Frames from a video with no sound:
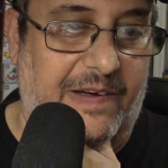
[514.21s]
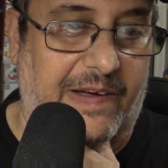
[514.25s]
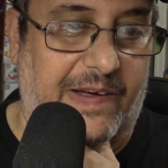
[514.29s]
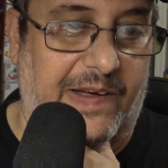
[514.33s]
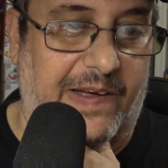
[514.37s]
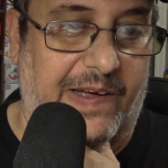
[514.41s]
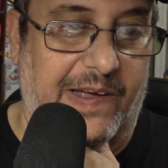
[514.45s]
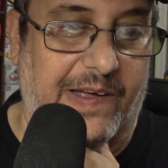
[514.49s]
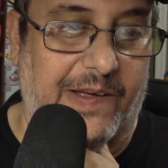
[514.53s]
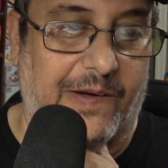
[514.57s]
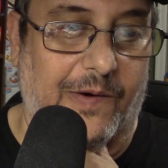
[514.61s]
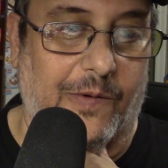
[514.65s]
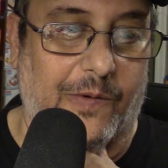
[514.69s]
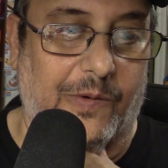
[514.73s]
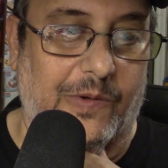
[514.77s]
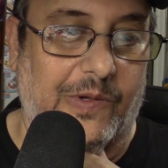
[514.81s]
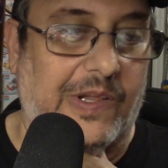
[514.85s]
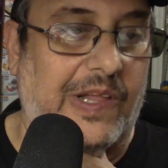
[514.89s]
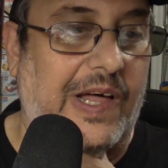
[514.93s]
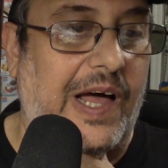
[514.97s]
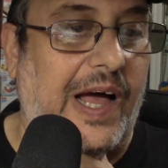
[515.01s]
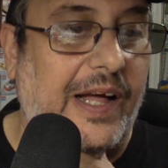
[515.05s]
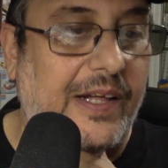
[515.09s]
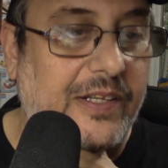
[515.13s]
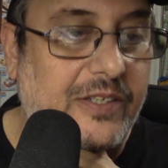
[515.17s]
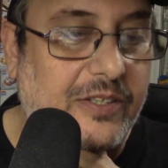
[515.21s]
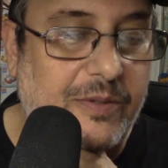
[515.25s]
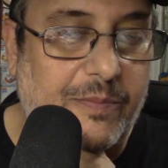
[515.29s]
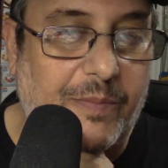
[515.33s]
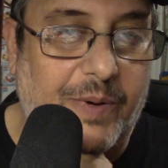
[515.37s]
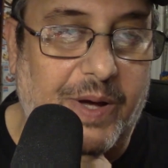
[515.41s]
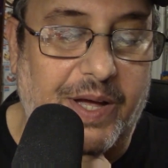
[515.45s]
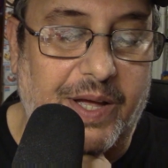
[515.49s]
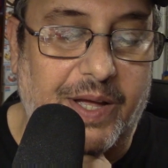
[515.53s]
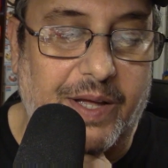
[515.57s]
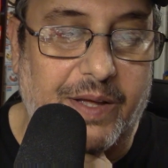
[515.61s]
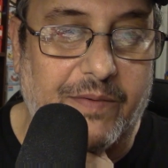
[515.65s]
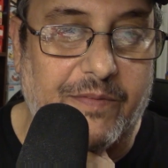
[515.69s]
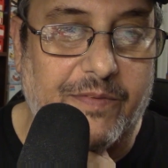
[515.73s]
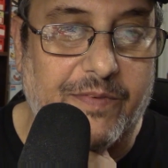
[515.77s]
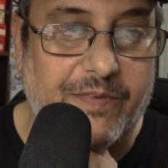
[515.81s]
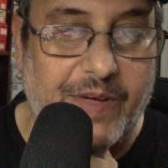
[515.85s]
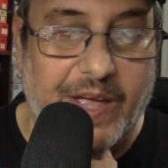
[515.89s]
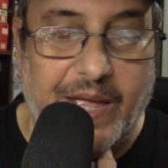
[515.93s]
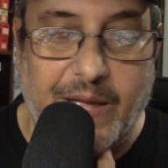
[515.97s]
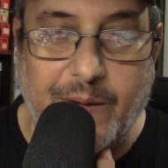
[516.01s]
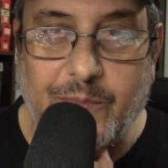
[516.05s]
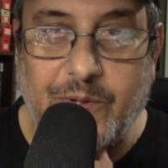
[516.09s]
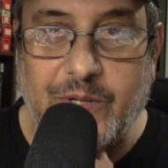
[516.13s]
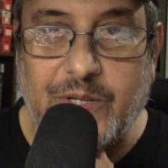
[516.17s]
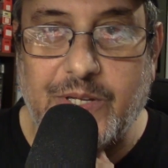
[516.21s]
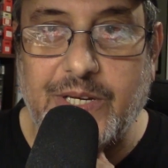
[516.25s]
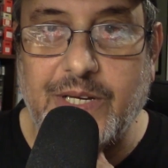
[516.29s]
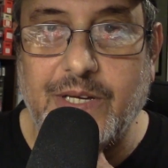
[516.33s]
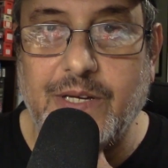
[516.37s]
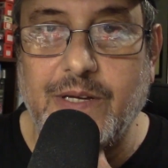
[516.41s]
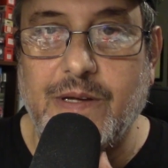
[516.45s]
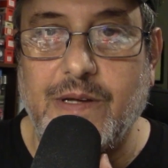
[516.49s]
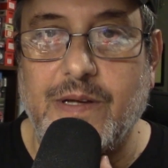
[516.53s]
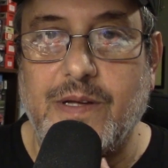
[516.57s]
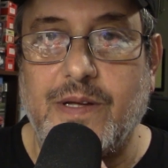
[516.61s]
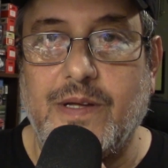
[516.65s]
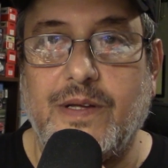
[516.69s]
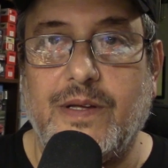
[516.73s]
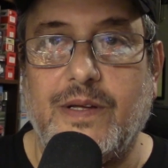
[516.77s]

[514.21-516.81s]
I owe a lot to my family.